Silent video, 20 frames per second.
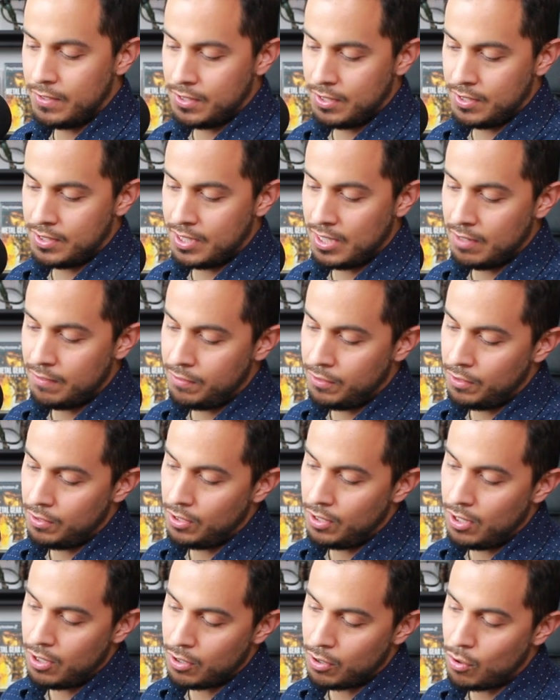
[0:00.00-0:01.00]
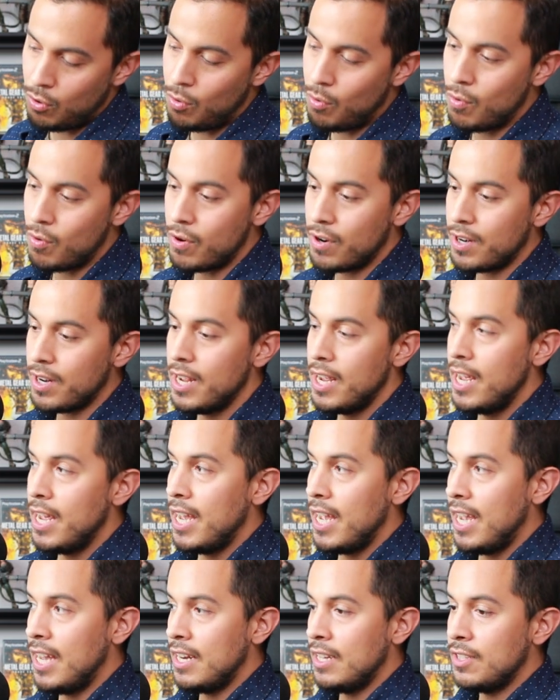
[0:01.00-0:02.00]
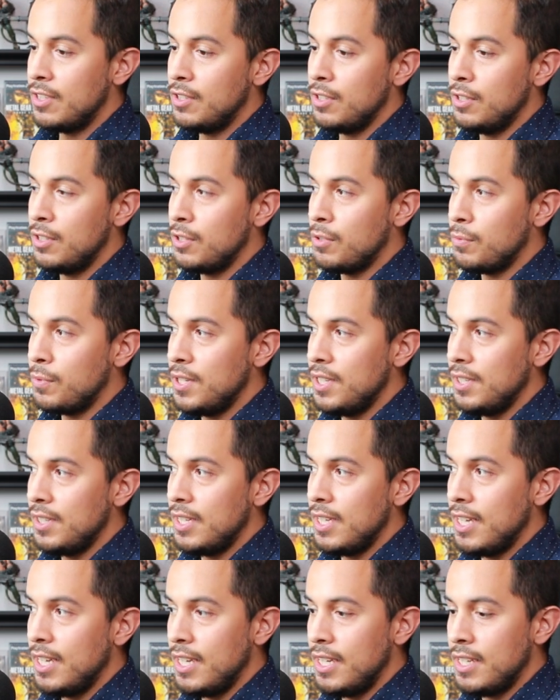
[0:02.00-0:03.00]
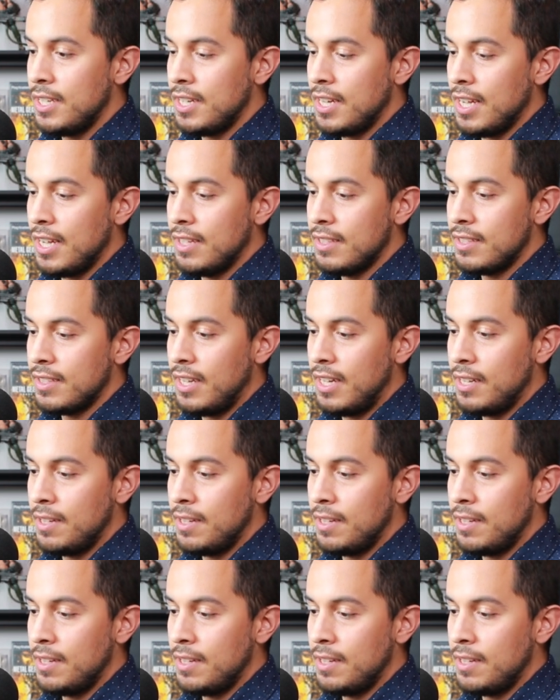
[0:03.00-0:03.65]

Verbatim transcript: It's a 10 foot long cord and it's discreetly hidden inside